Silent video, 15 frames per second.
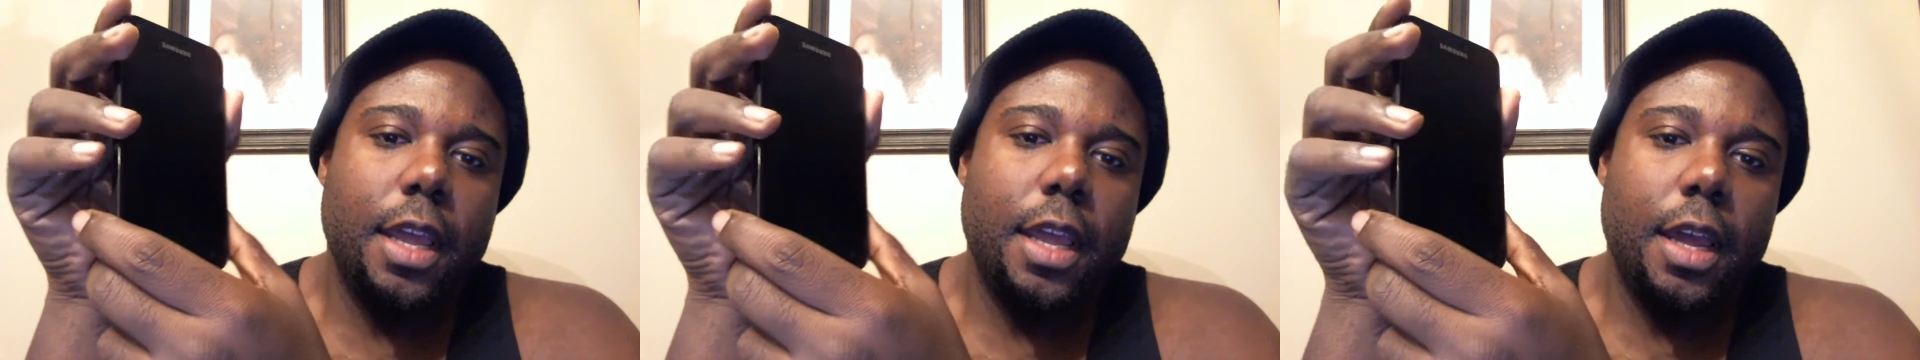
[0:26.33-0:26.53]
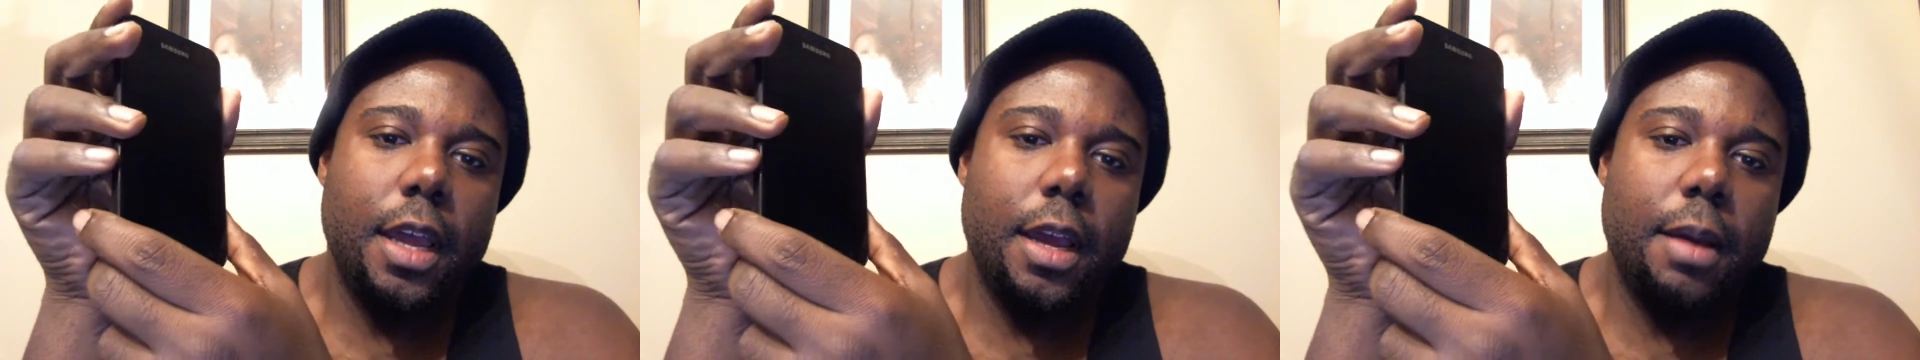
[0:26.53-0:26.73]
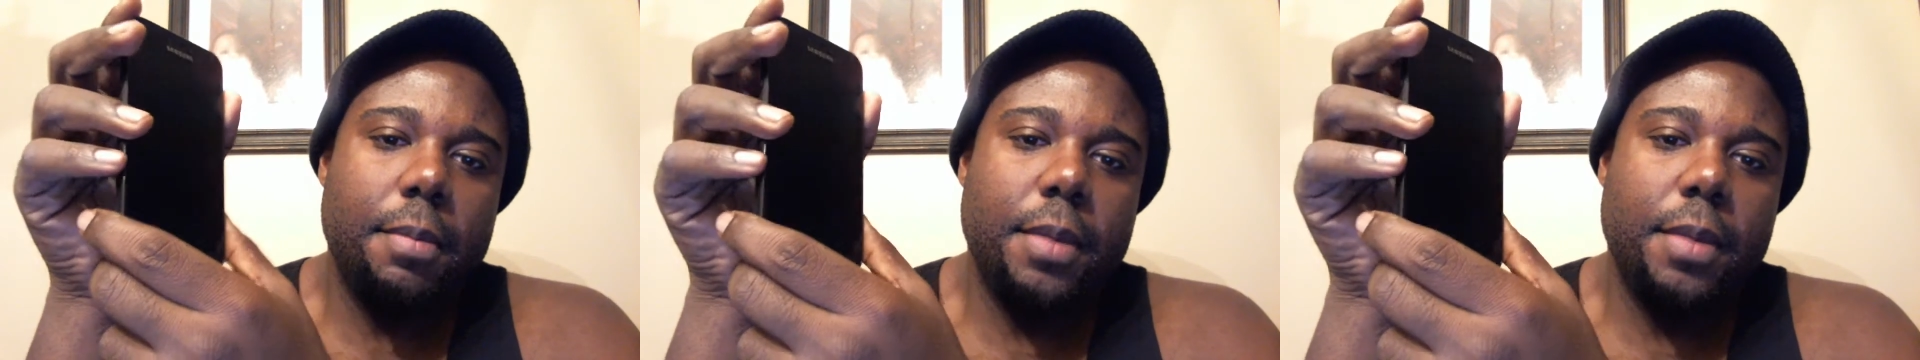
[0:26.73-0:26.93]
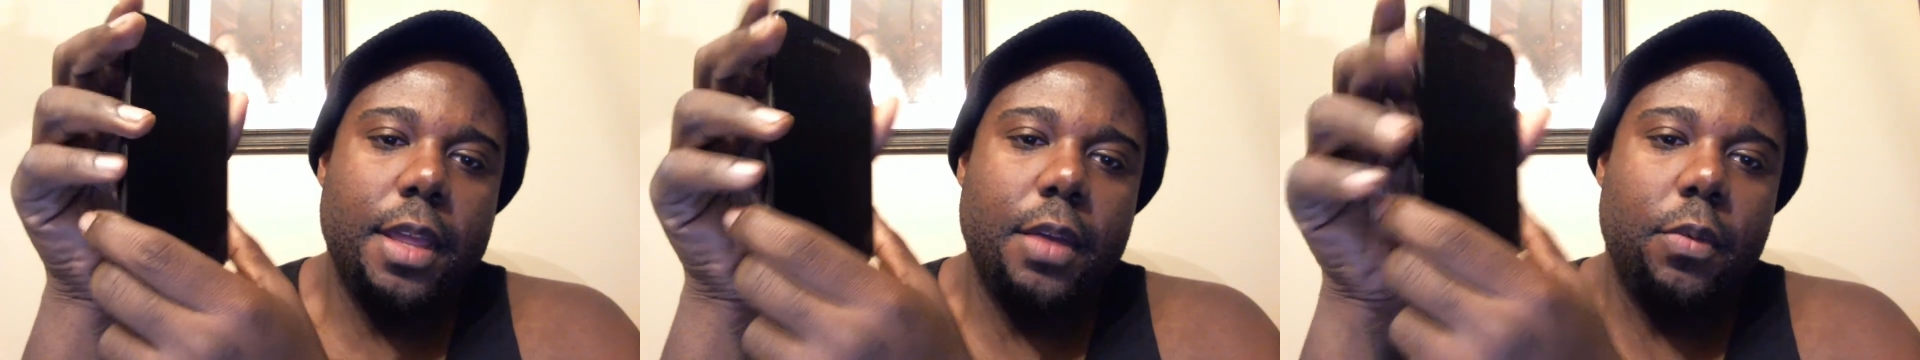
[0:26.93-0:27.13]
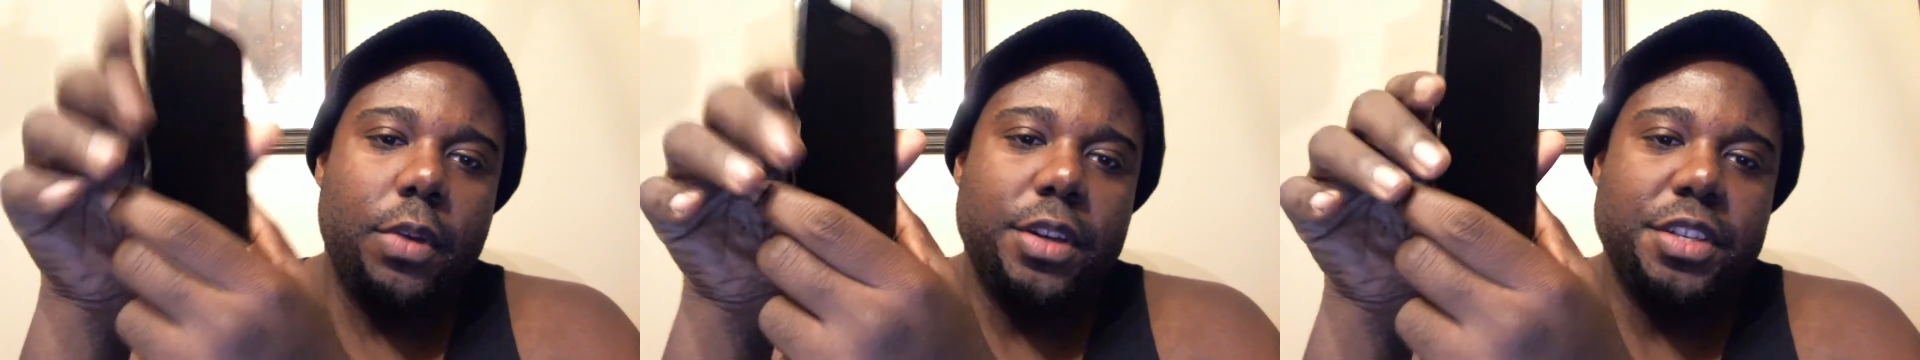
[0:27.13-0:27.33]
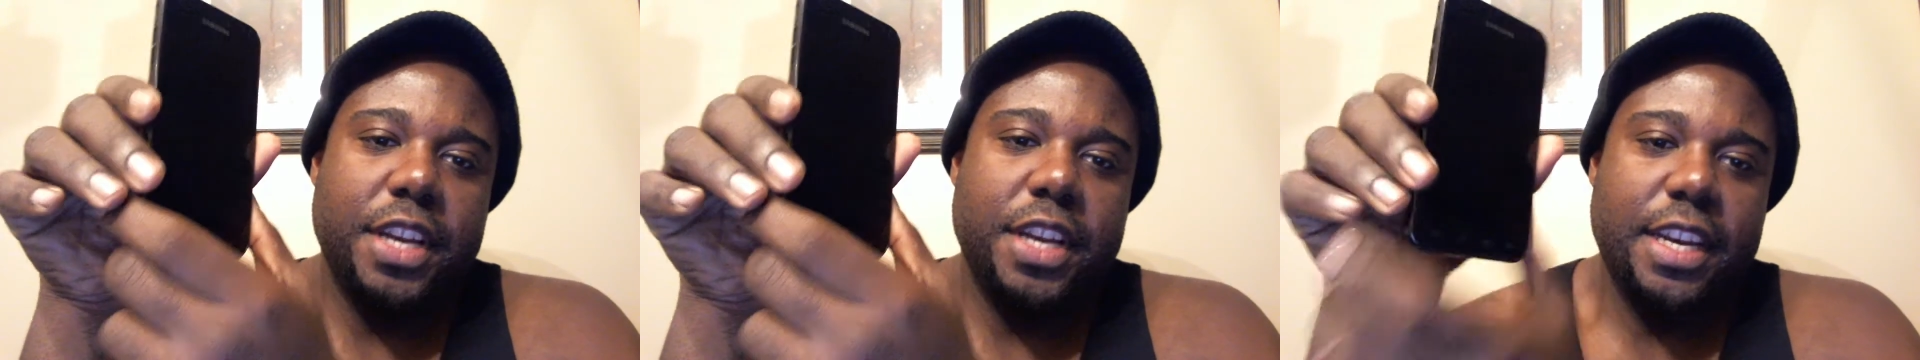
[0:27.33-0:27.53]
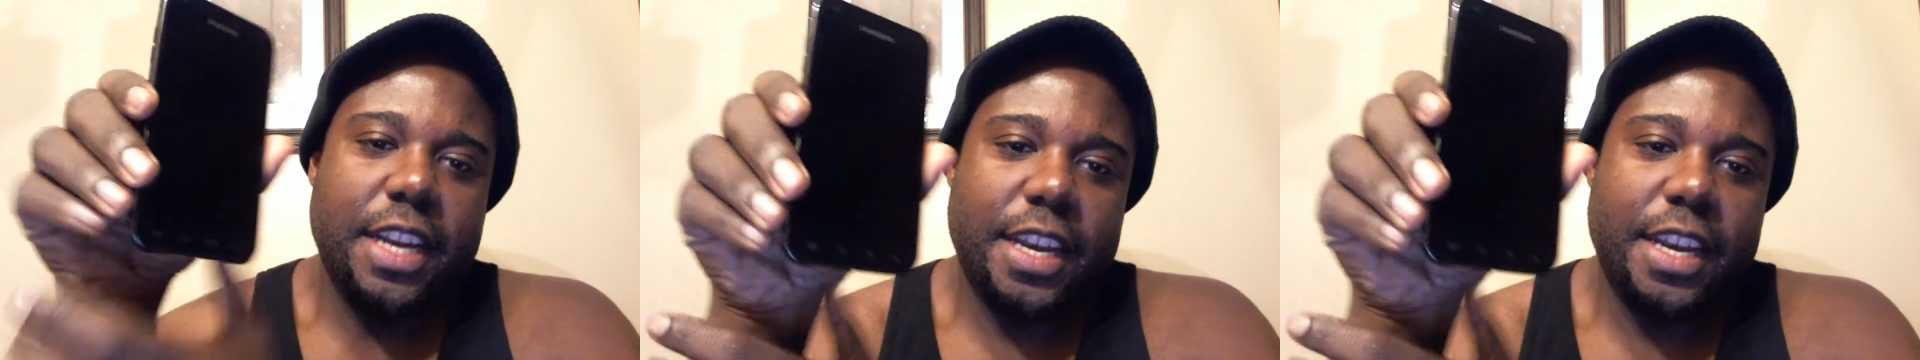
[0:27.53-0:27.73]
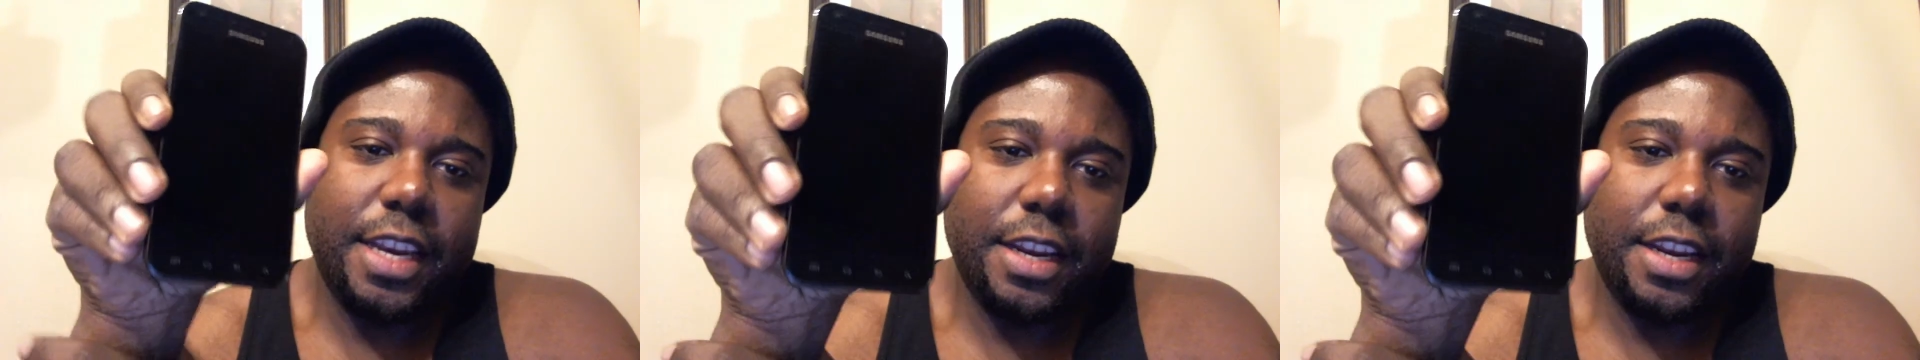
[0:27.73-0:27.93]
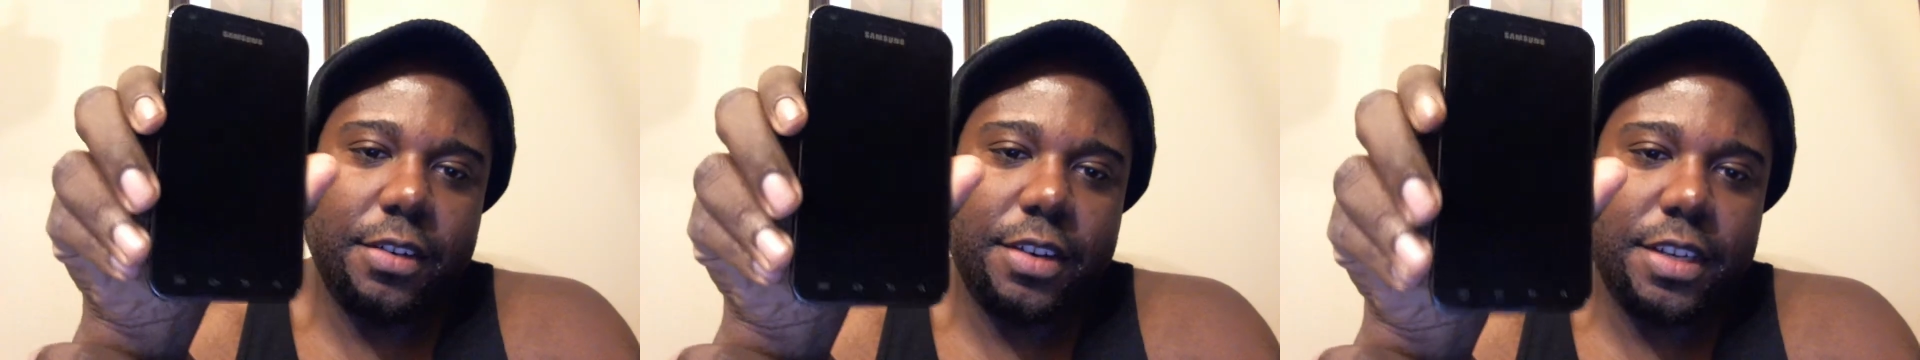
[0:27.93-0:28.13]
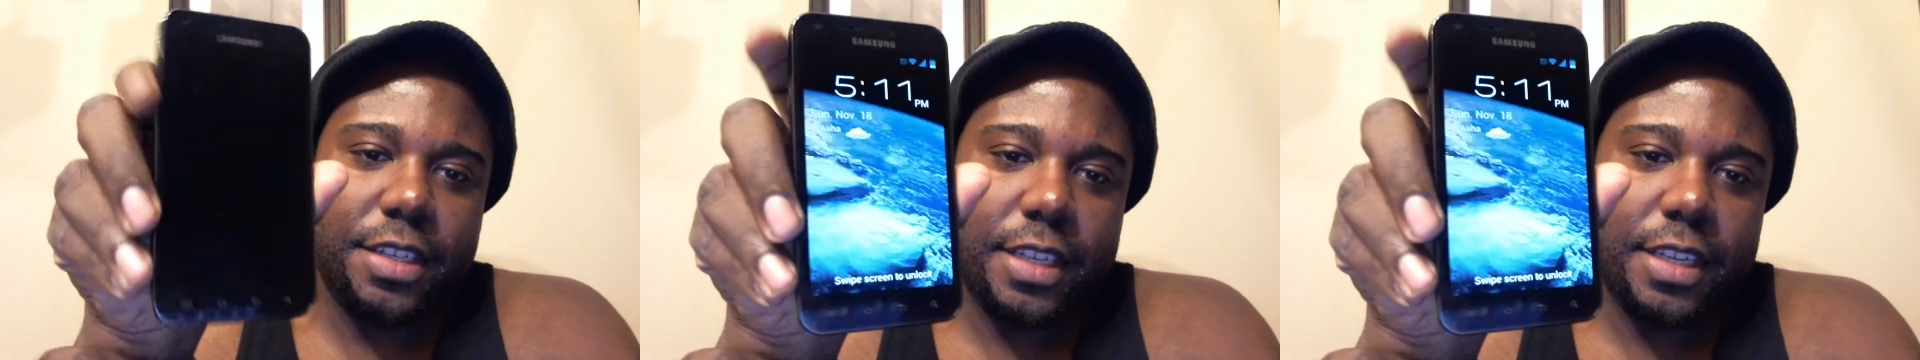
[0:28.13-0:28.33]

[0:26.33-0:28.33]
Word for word: Um, one change I did notice